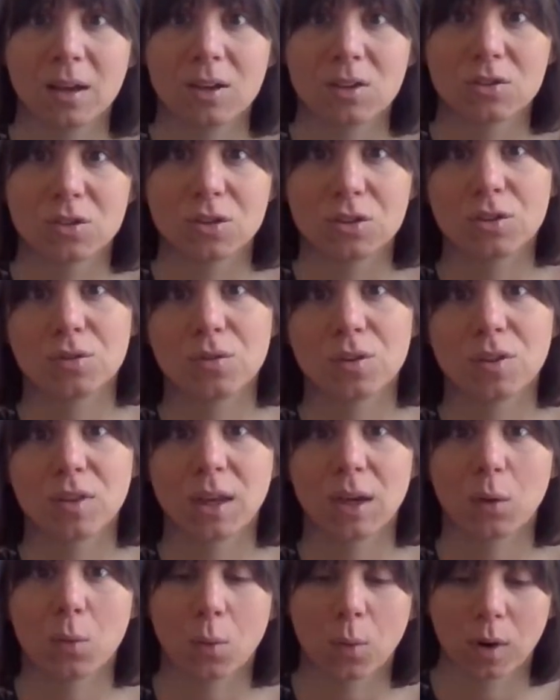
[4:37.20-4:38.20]
Do you
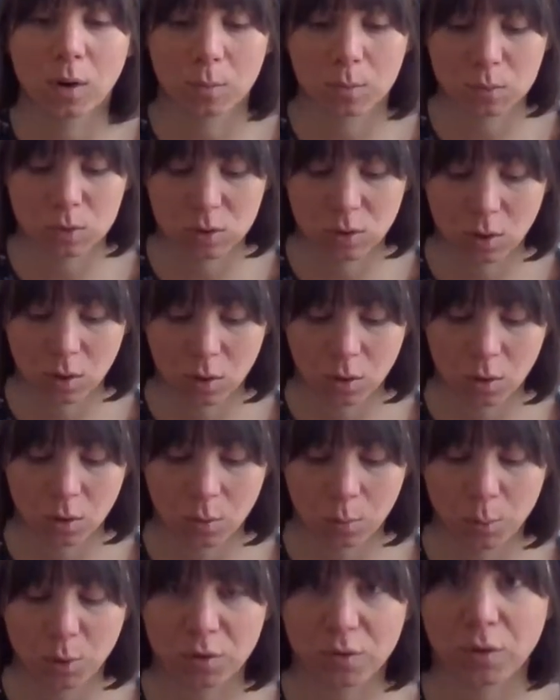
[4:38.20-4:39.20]
think worms
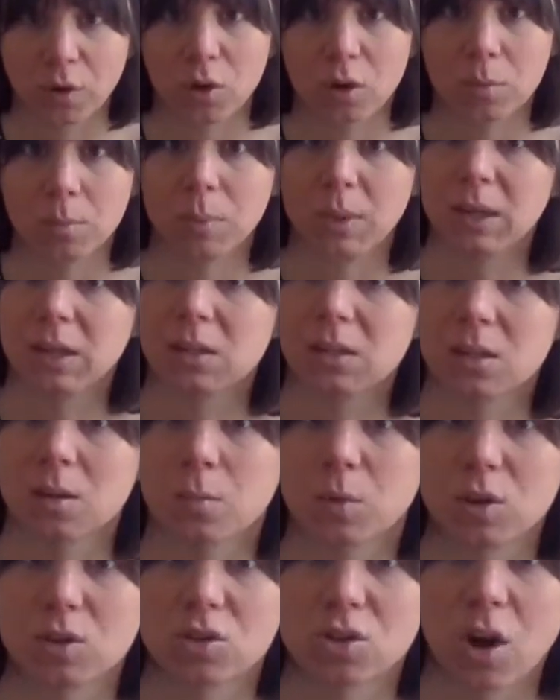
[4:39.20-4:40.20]
prefer to be
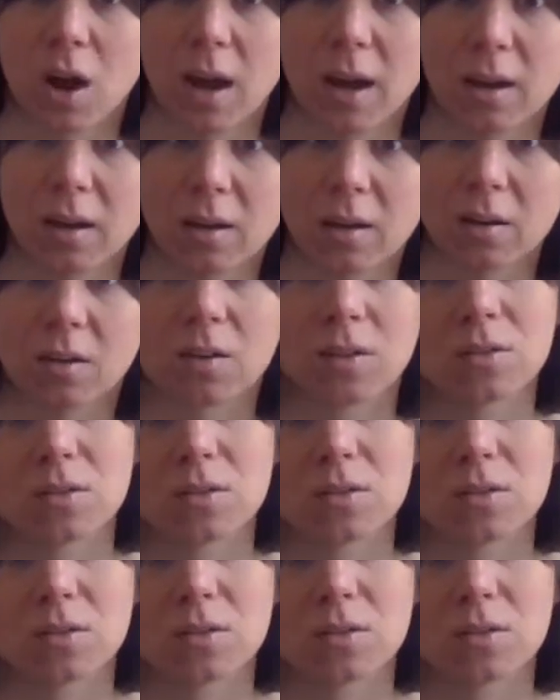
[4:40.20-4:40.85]
somewhere dry or